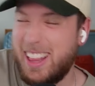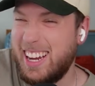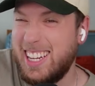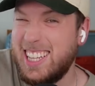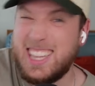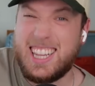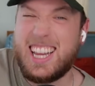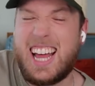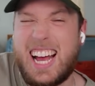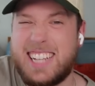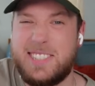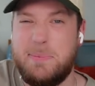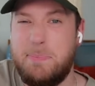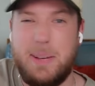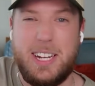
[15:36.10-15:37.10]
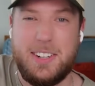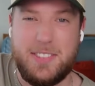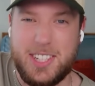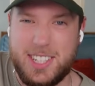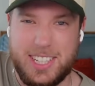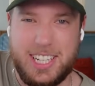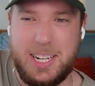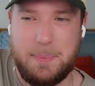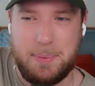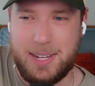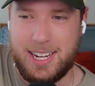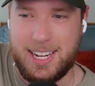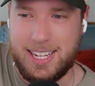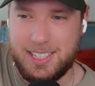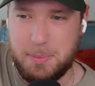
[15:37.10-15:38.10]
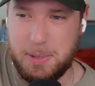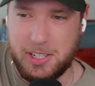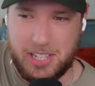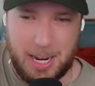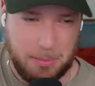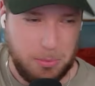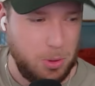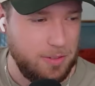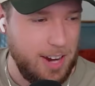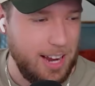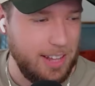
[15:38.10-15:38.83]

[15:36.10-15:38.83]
last bit of a leap to be a top 12 guy